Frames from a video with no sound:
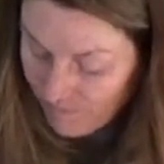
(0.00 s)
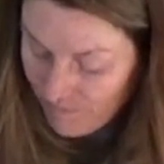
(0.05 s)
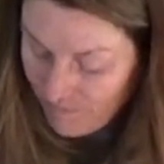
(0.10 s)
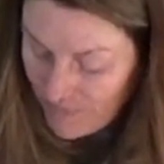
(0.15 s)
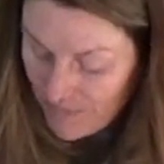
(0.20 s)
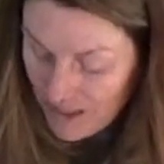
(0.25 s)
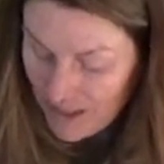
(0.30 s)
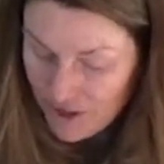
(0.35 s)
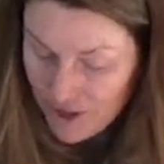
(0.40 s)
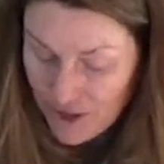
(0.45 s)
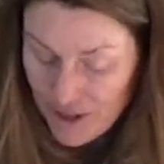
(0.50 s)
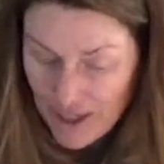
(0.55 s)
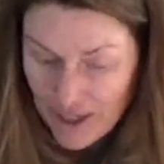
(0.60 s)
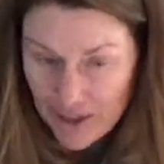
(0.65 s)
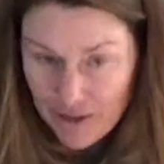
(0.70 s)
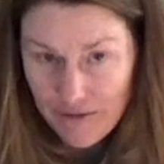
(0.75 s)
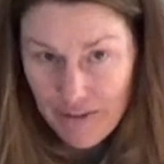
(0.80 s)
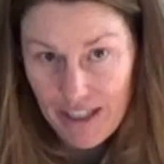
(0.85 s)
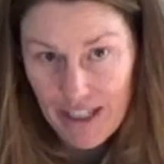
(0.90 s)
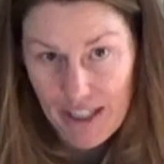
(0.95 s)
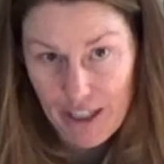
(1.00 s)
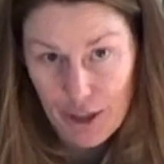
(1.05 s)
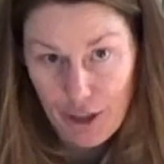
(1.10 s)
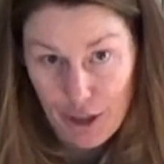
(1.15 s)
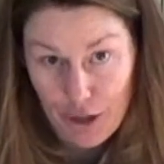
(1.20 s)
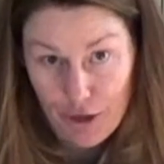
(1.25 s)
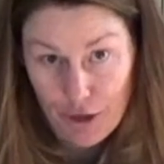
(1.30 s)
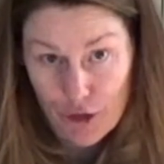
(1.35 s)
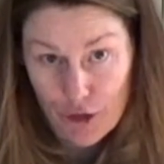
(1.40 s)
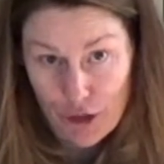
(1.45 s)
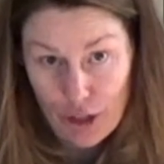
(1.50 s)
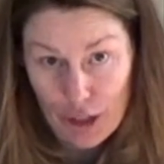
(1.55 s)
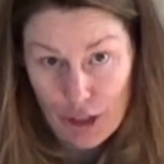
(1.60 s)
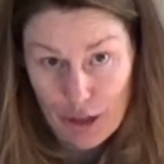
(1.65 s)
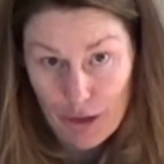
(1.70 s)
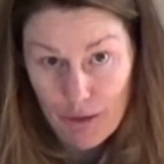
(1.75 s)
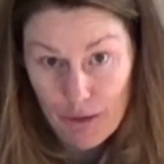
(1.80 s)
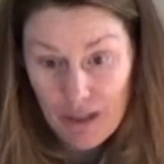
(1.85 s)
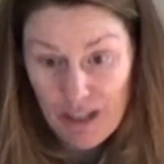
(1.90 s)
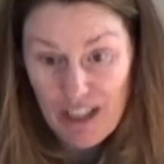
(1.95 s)
So now they're feeding
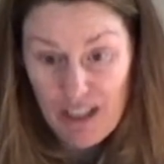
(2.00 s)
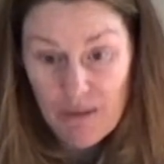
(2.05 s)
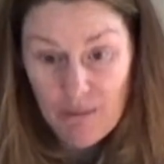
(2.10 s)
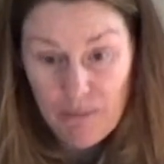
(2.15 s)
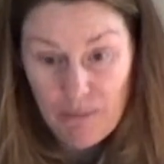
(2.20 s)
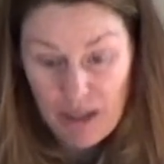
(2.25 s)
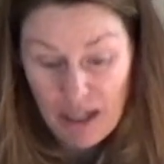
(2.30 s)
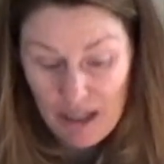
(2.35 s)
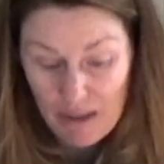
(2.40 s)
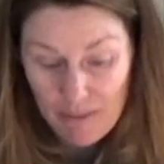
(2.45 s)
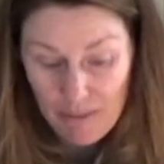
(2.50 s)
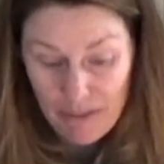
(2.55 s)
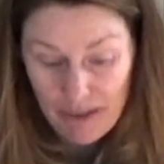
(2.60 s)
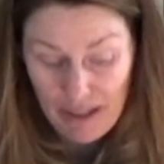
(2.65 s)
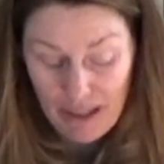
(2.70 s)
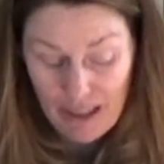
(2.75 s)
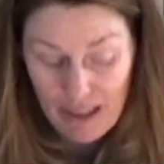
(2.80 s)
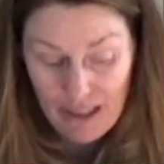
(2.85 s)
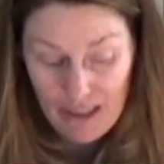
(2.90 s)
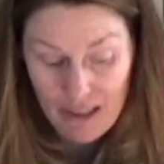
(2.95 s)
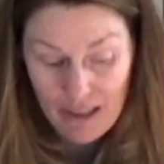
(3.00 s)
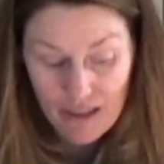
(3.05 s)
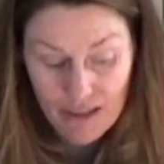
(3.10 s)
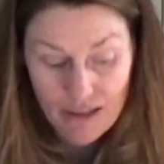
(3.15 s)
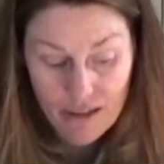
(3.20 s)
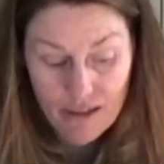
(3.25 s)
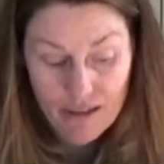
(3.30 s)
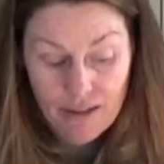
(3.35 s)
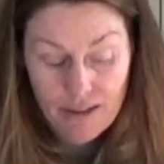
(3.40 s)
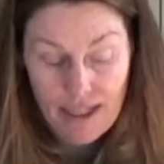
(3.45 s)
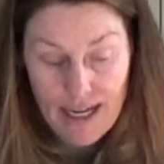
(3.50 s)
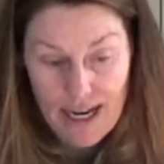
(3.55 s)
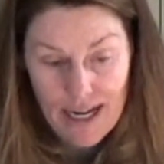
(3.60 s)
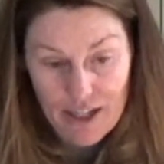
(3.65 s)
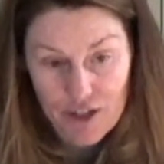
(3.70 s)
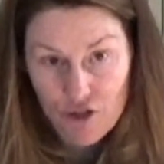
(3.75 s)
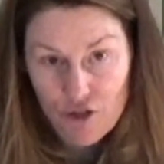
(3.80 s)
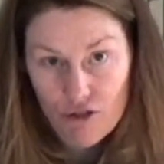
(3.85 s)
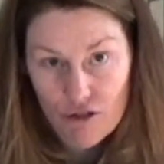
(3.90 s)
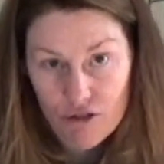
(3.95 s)
Nutro, Puppy,
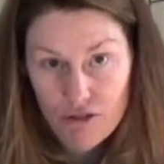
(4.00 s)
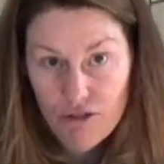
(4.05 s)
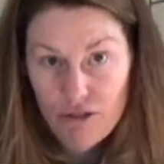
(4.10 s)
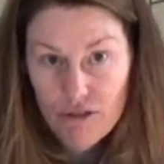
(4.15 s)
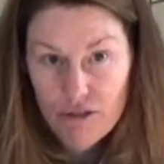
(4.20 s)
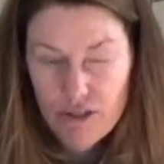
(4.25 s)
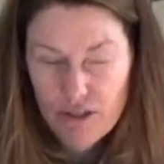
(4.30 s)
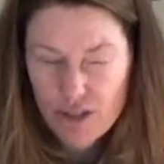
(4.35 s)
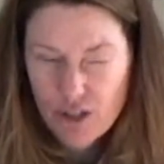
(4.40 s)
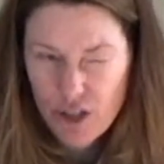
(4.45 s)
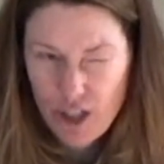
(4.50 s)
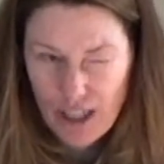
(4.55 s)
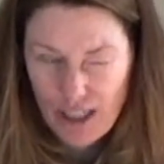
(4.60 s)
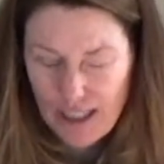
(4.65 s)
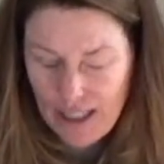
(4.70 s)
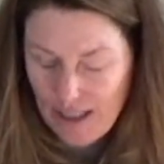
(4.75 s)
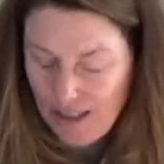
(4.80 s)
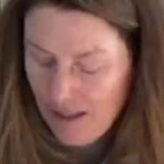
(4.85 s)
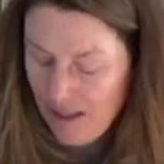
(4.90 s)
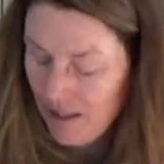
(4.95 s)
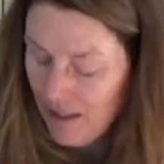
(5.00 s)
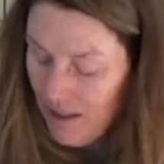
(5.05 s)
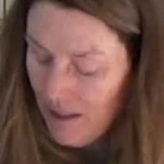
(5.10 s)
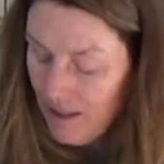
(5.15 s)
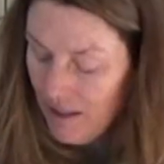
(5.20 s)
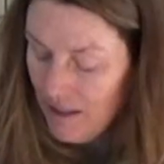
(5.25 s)
Naturals, Chicken.